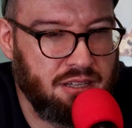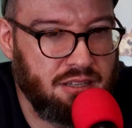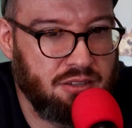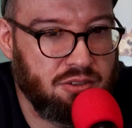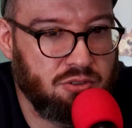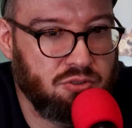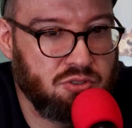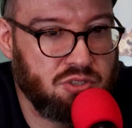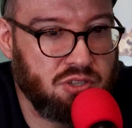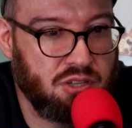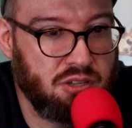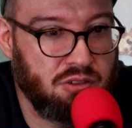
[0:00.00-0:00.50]

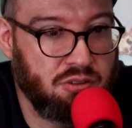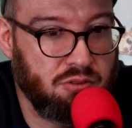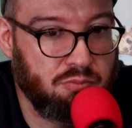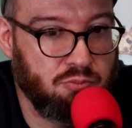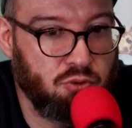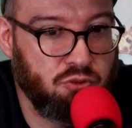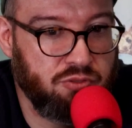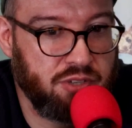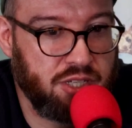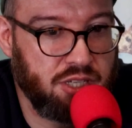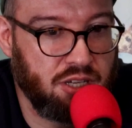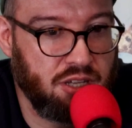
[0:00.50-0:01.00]
there's a
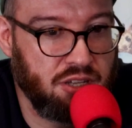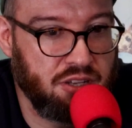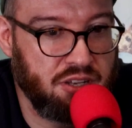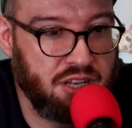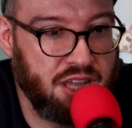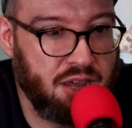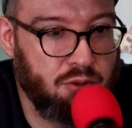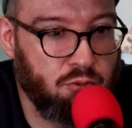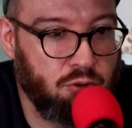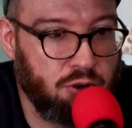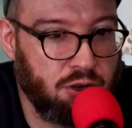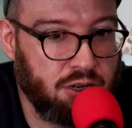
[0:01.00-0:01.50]
movie called
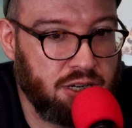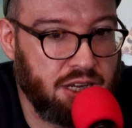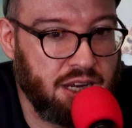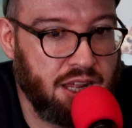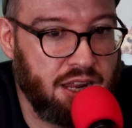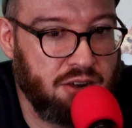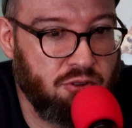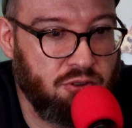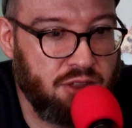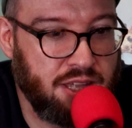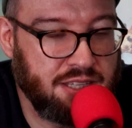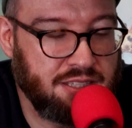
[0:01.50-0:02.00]
Network, and
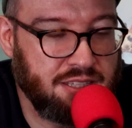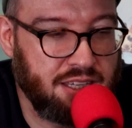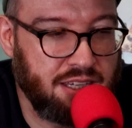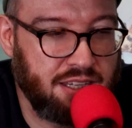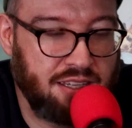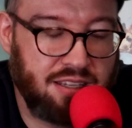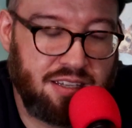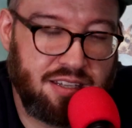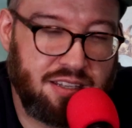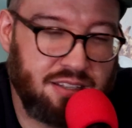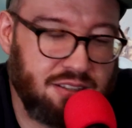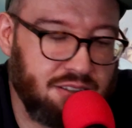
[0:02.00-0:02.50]
I know that's
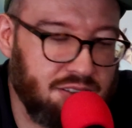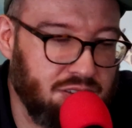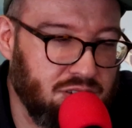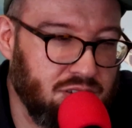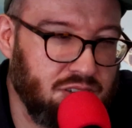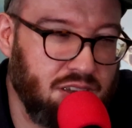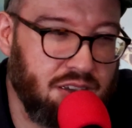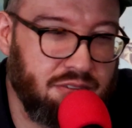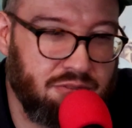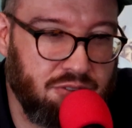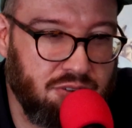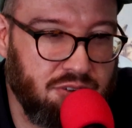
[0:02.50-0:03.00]
like
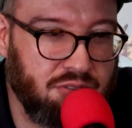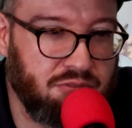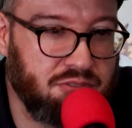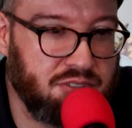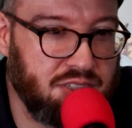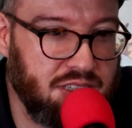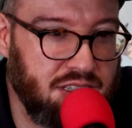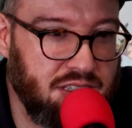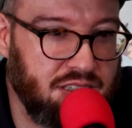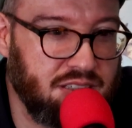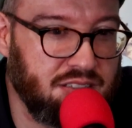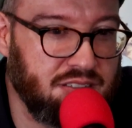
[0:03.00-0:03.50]
if you've
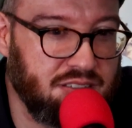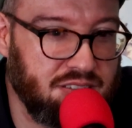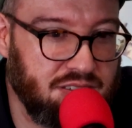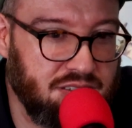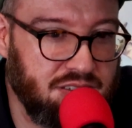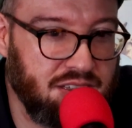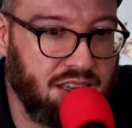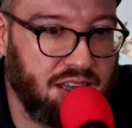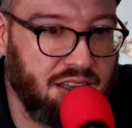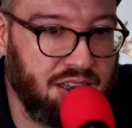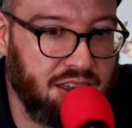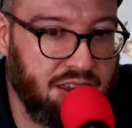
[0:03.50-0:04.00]
seen
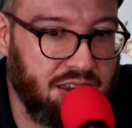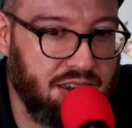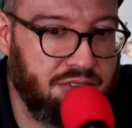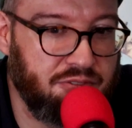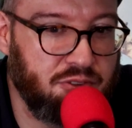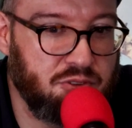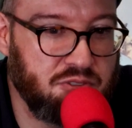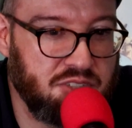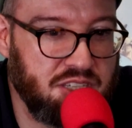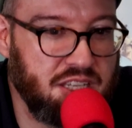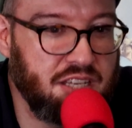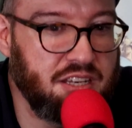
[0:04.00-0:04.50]

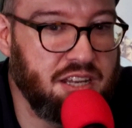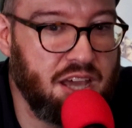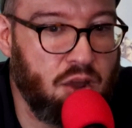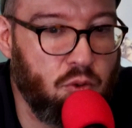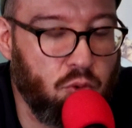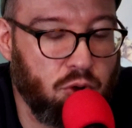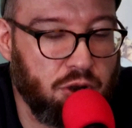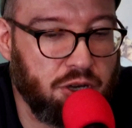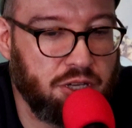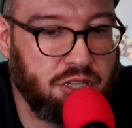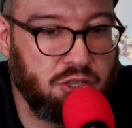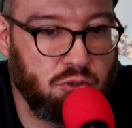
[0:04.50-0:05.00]

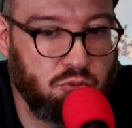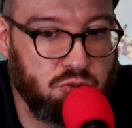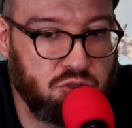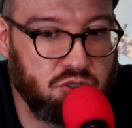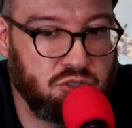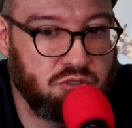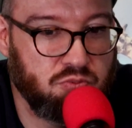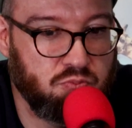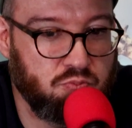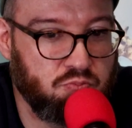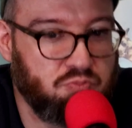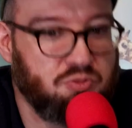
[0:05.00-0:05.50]
Network,
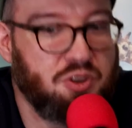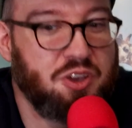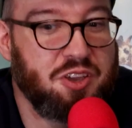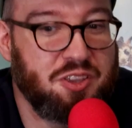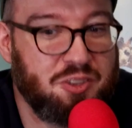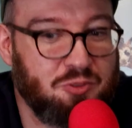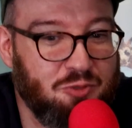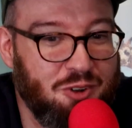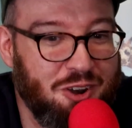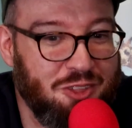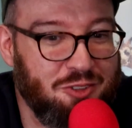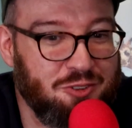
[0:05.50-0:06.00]
it's
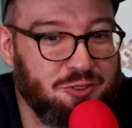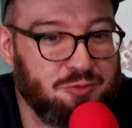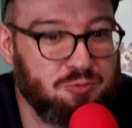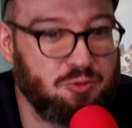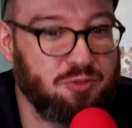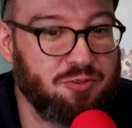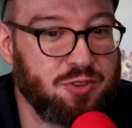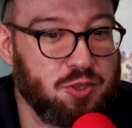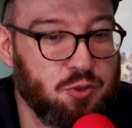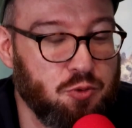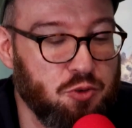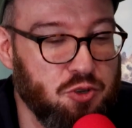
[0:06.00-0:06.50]
one of those
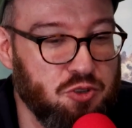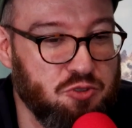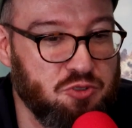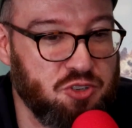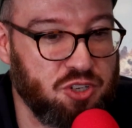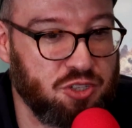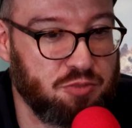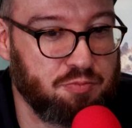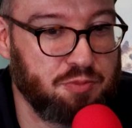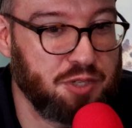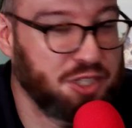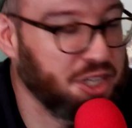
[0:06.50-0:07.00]
movies where you
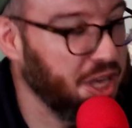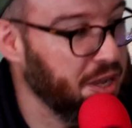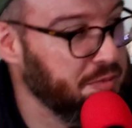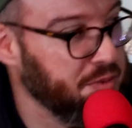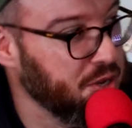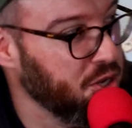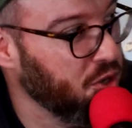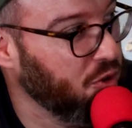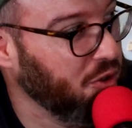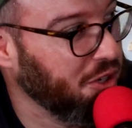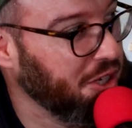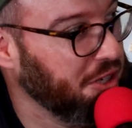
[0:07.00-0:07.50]
just become
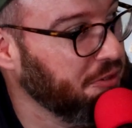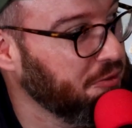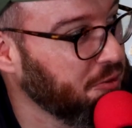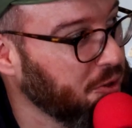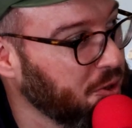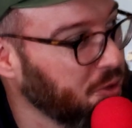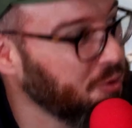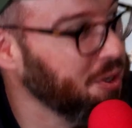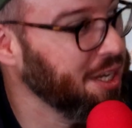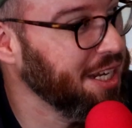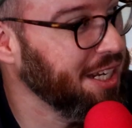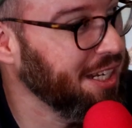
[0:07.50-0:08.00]
annoying
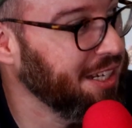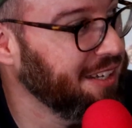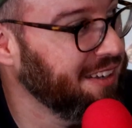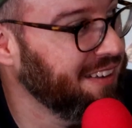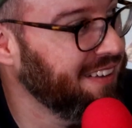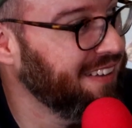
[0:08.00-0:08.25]
for a week.